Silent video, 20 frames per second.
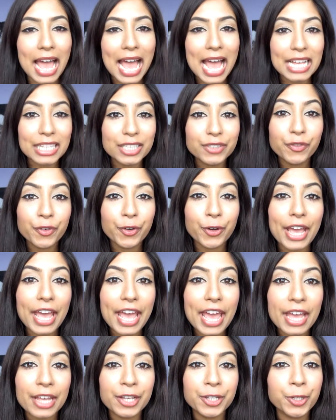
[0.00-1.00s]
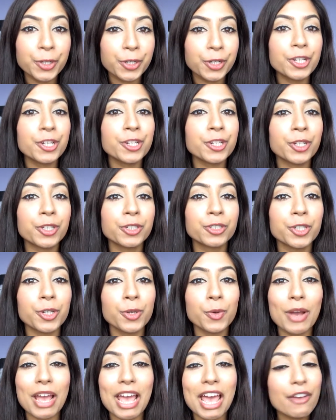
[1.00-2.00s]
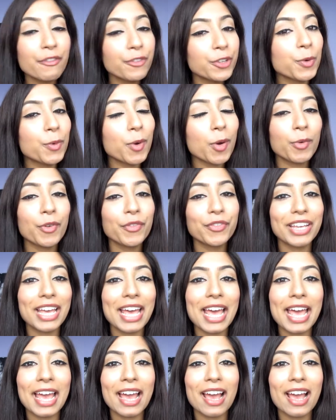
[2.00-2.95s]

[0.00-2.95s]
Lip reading: As for hair, you can do whatever you want with your hair.